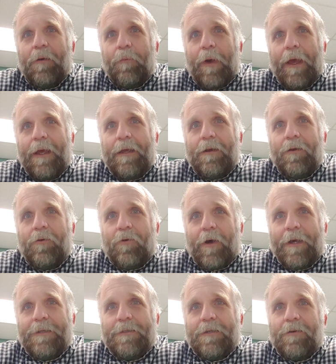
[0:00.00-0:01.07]
Paint
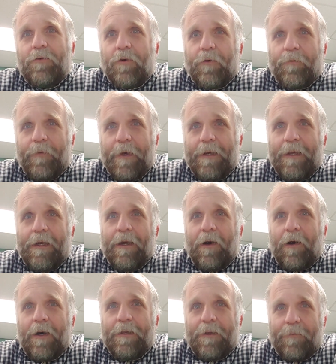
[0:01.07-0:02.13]
grace graffiti
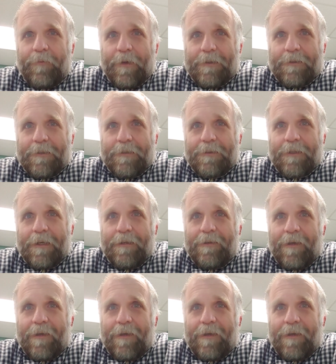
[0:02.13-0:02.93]
on the fences.